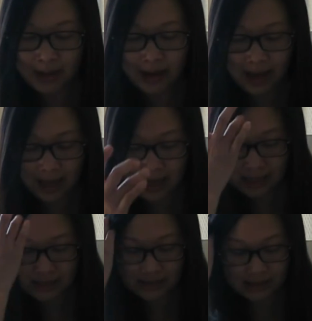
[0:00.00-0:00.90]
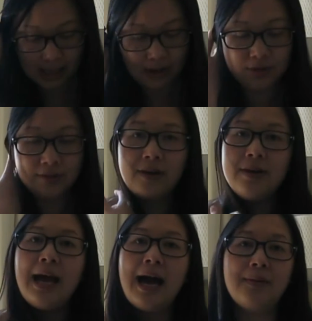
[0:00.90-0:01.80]
and I was
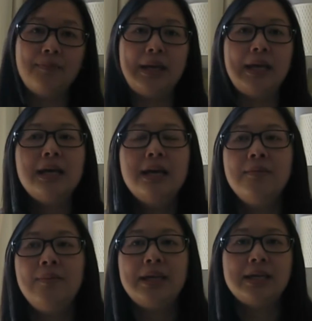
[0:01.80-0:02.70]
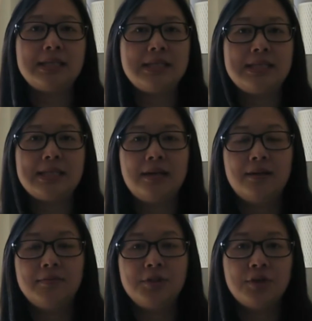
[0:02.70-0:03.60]
very happy because
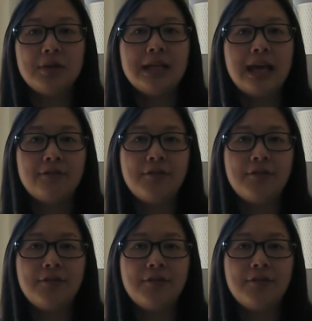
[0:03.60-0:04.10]
shortly after